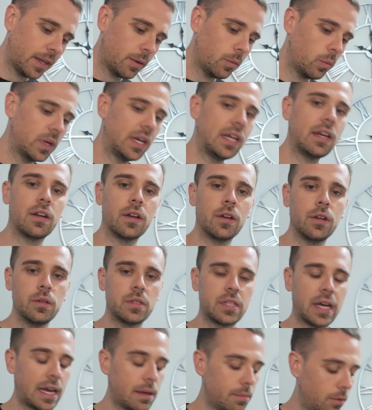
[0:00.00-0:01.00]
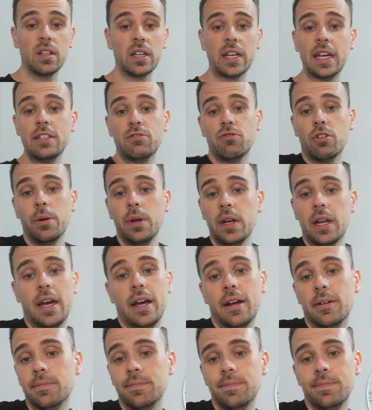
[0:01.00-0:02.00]
we needed a new table. The kids ruined
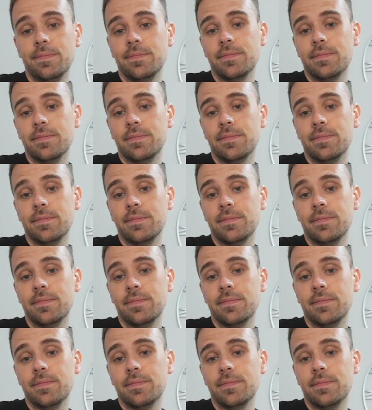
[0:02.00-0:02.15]
it.